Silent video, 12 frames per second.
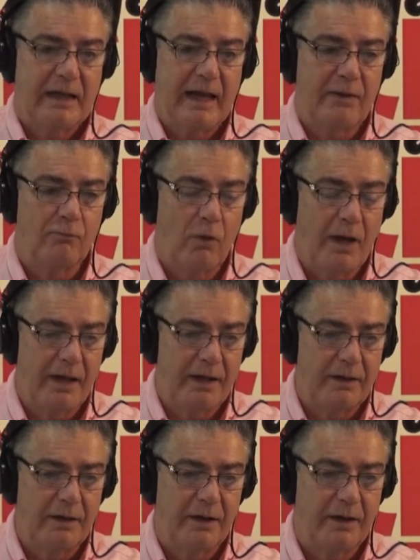And
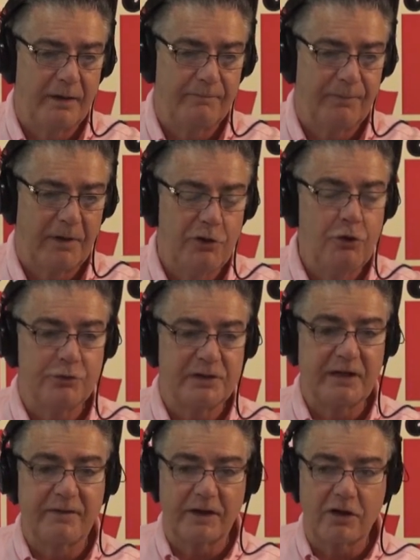and uh,
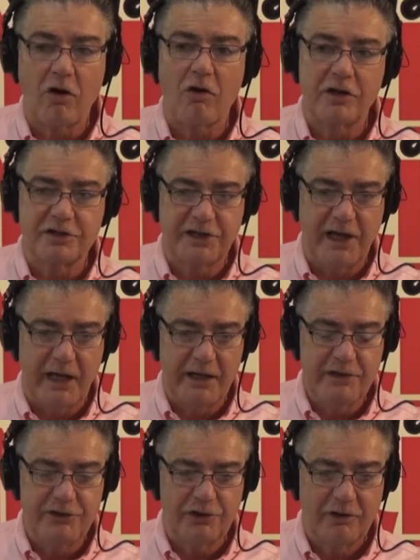using the car's
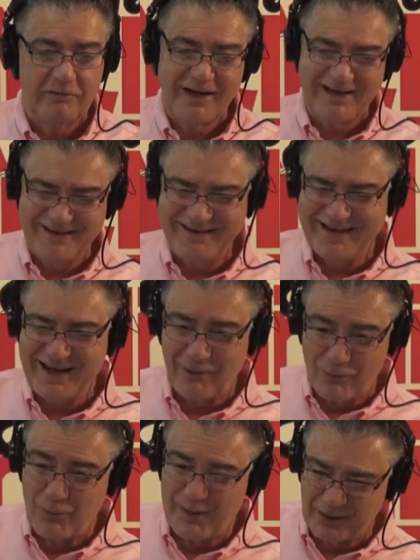gauge, now not a
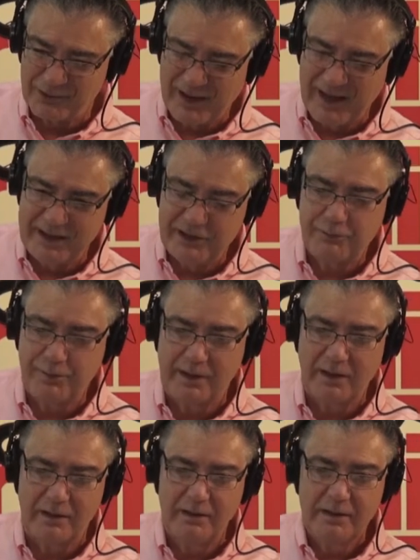real gauge, but
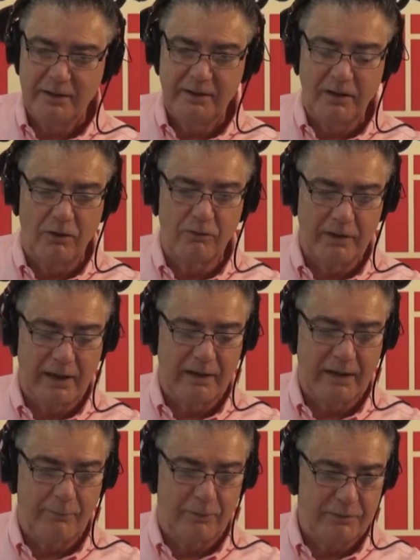uh, you know right. that,
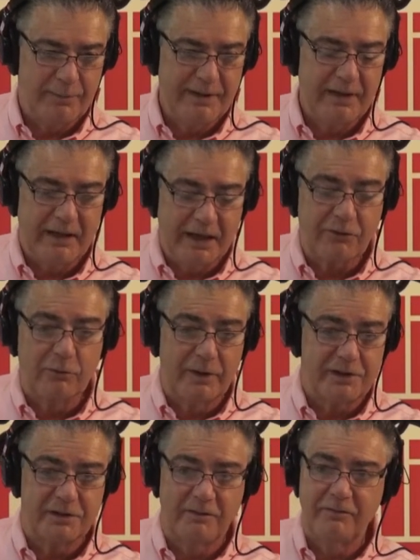that would be in
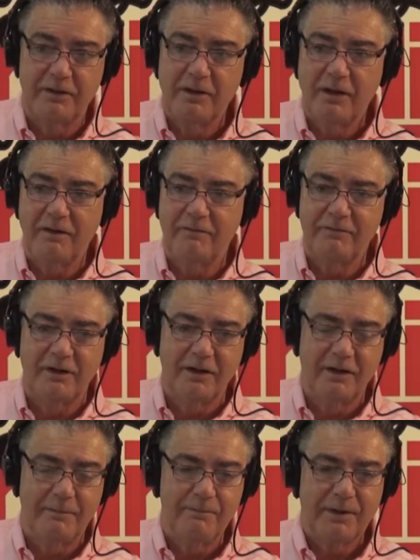increments of of
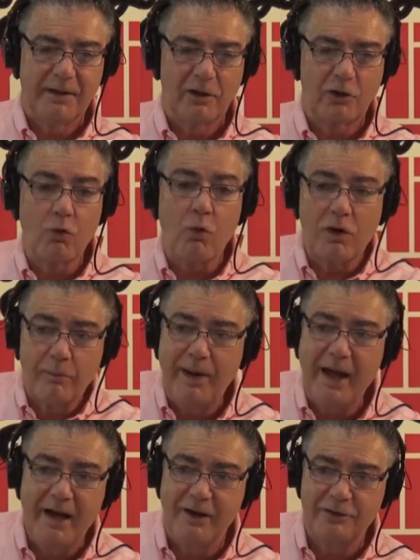uh, quarter
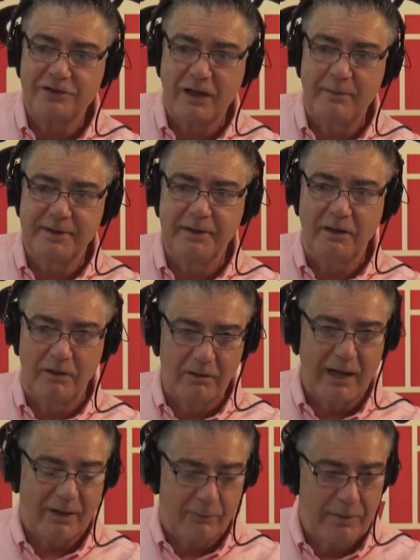pounds. I mean, you know,
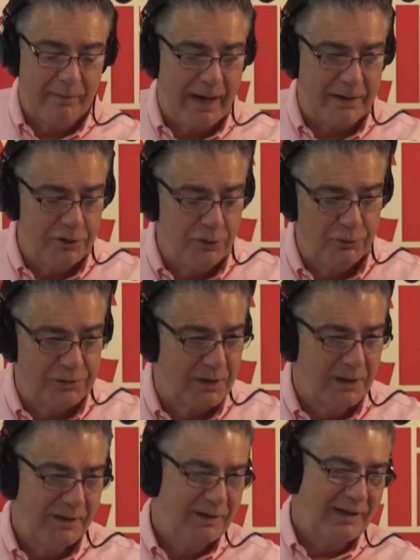like we might use
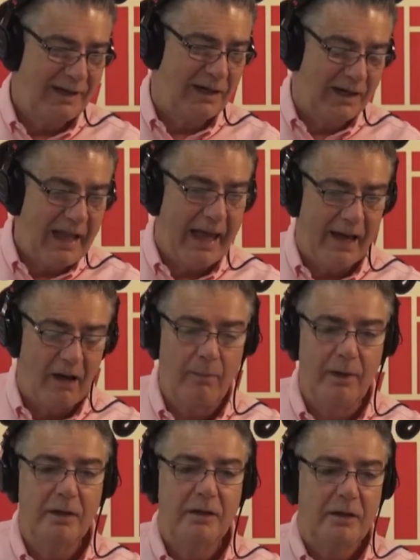in a
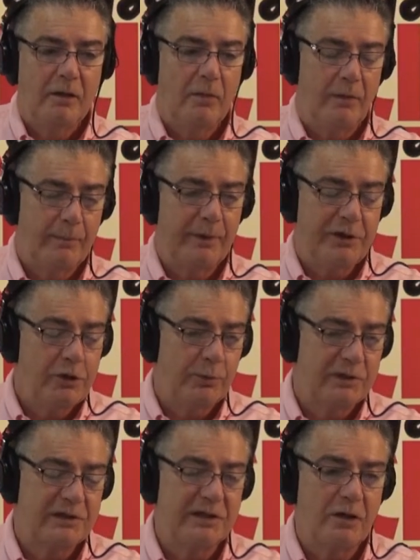lab, but you
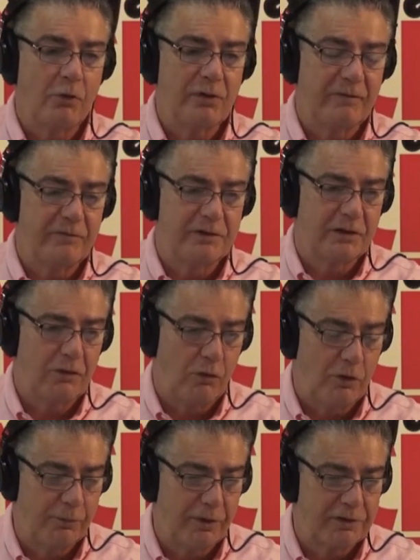would see no difference in
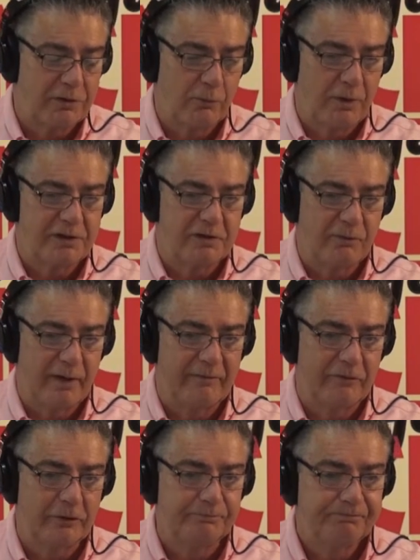oil pressure
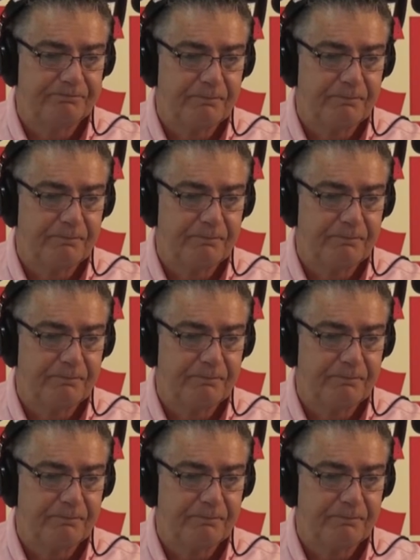whatsoever.